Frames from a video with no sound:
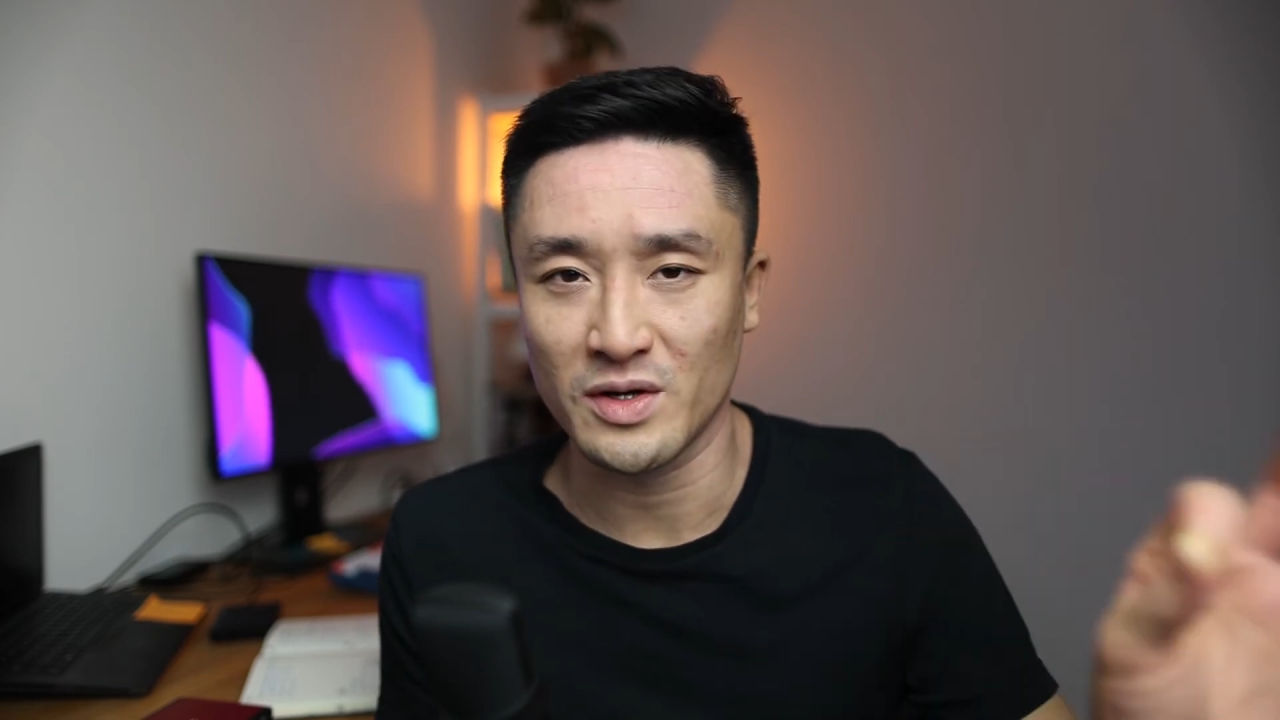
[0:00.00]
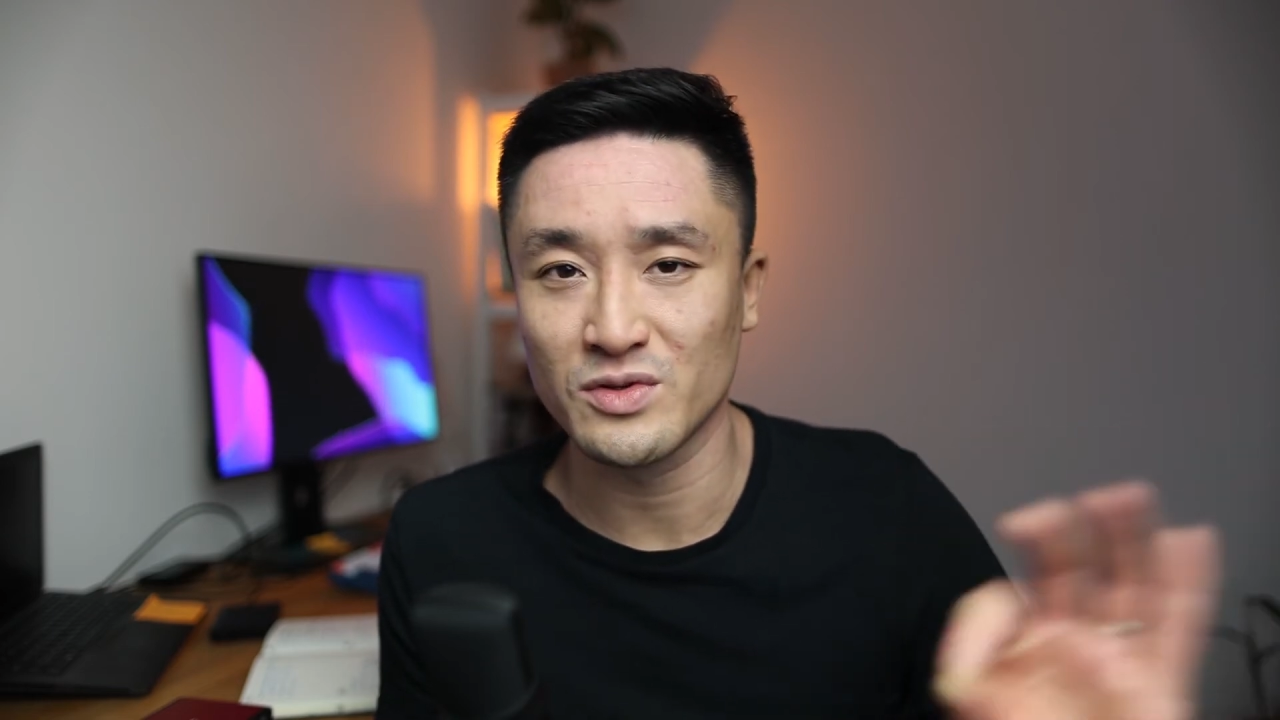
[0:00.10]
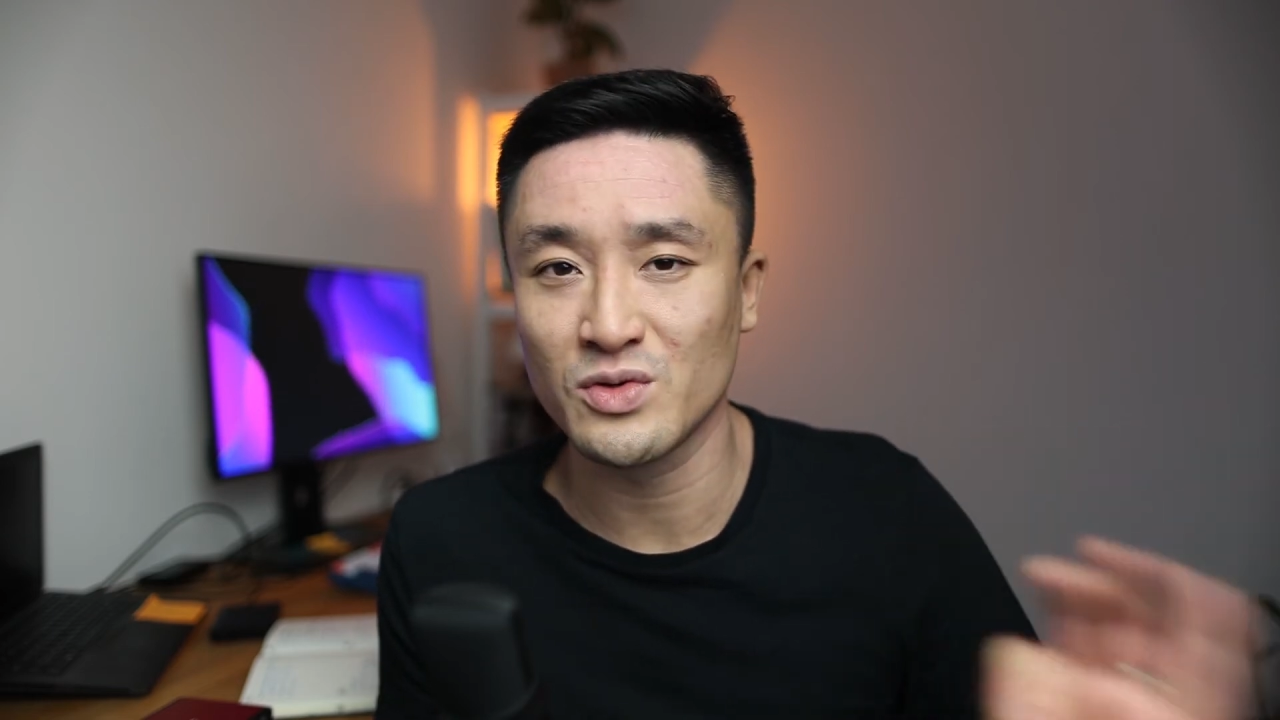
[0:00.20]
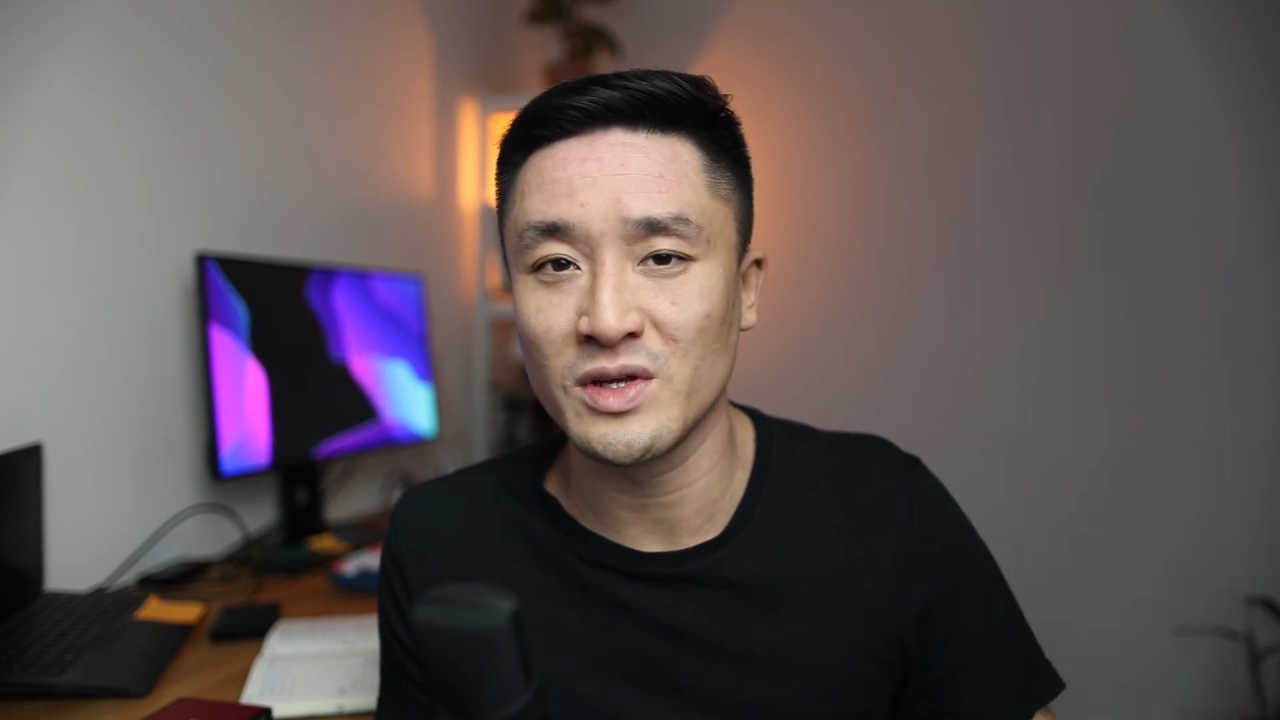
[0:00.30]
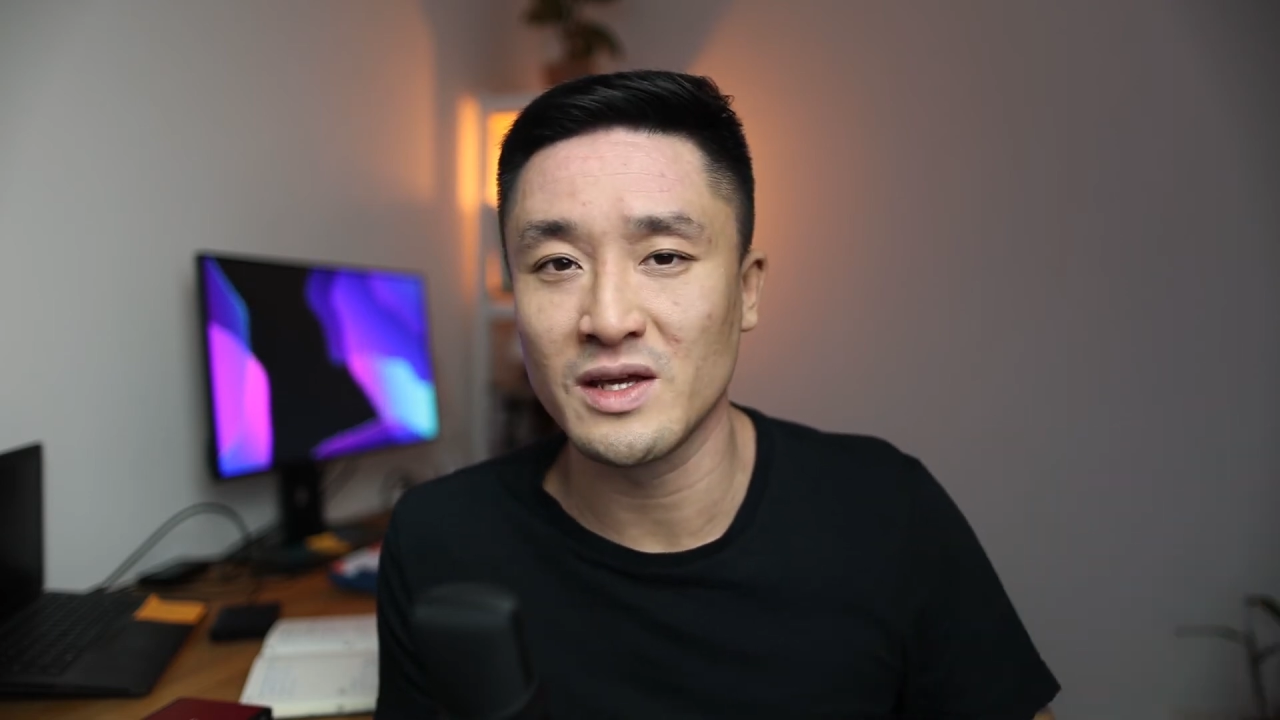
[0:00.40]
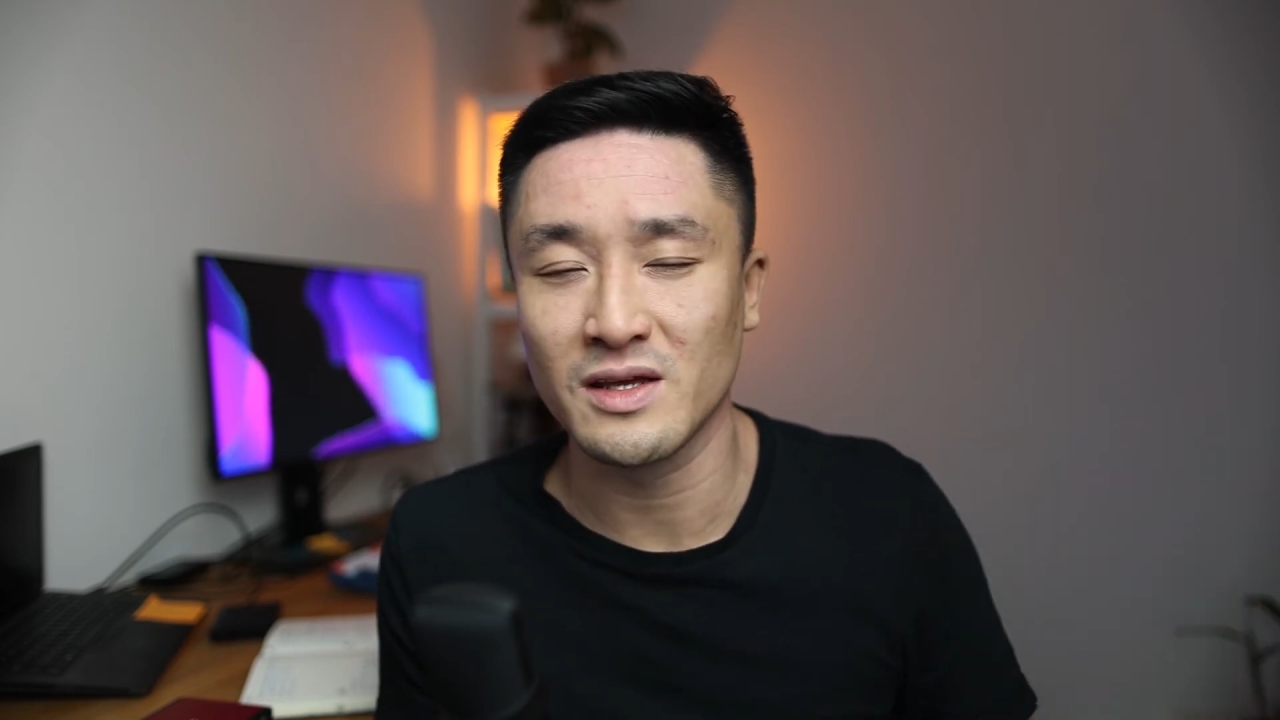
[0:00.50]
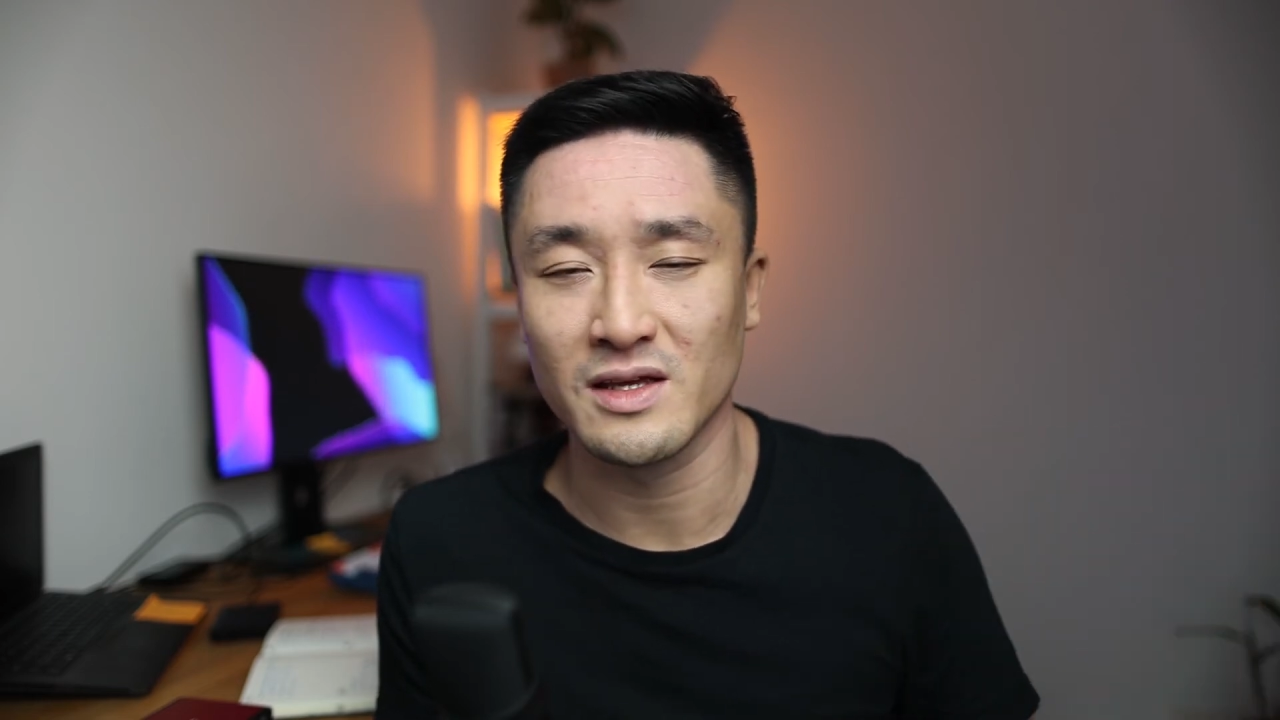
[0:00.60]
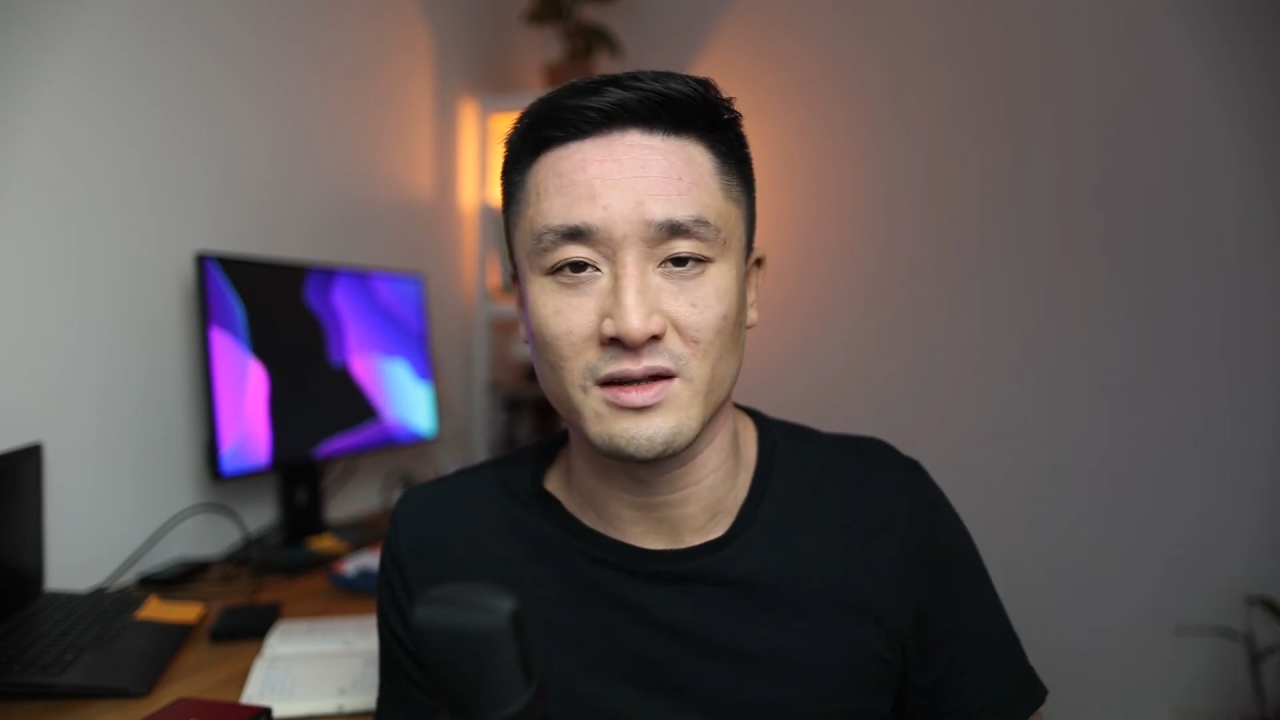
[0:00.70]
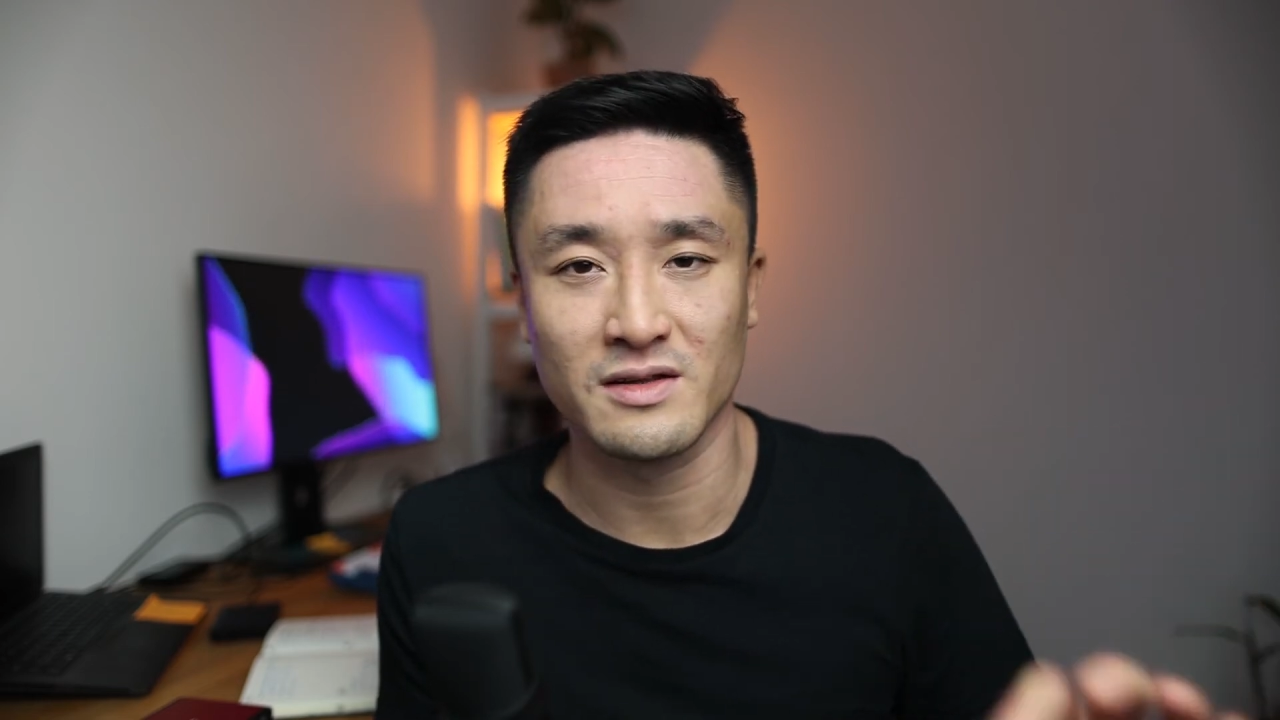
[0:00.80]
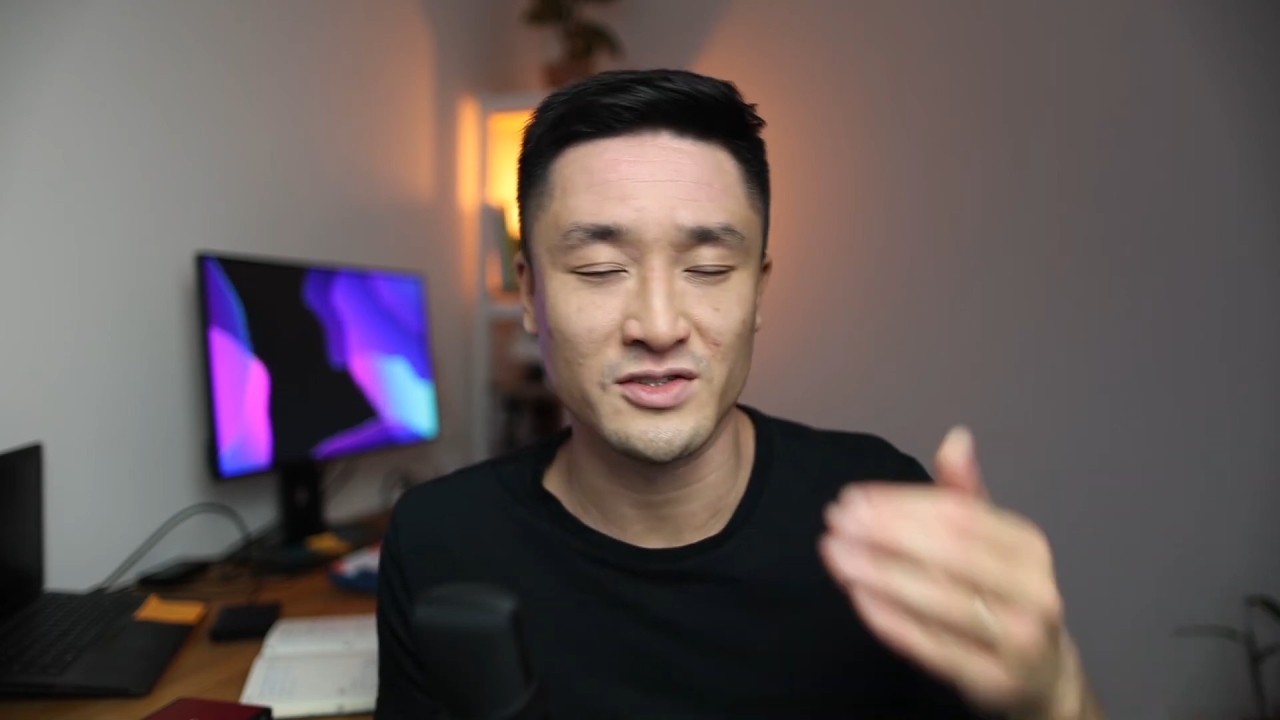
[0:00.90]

2D